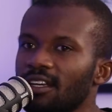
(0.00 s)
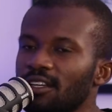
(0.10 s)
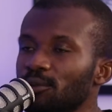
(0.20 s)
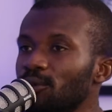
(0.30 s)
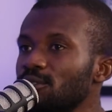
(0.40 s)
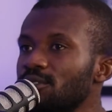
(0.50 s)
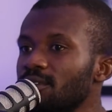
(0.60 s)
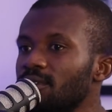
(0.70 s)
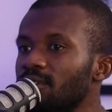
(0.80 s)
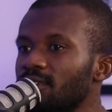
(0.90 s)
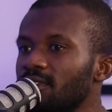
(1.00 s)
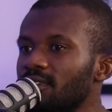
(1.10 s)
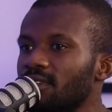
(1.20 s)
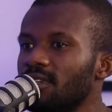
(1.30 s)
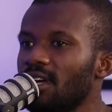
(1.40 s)
It will also
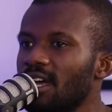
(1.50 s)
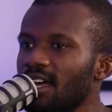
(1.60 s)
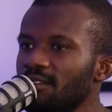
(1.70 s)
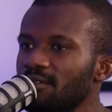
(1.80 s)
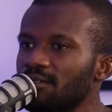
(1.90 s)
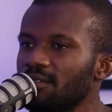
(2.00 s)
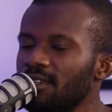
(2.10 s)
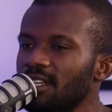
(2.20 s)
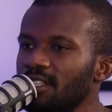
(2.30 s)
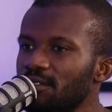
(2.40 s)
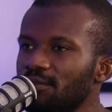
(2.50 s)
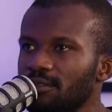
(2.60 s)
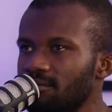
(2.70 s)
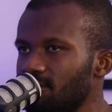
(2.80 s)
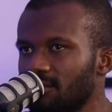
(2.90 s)
have a
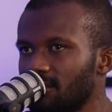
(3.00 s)
different